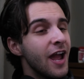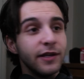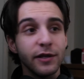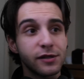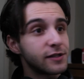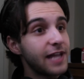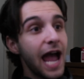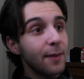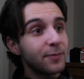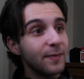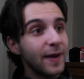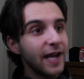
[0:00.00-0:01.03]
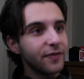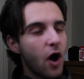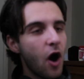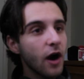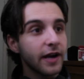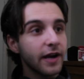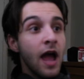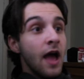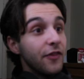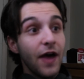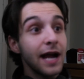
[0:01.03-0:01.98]
You stabbed me in the heart.
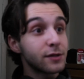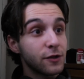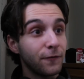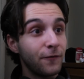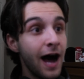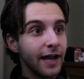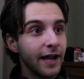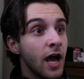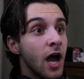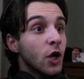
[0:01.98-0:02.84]
That's fine.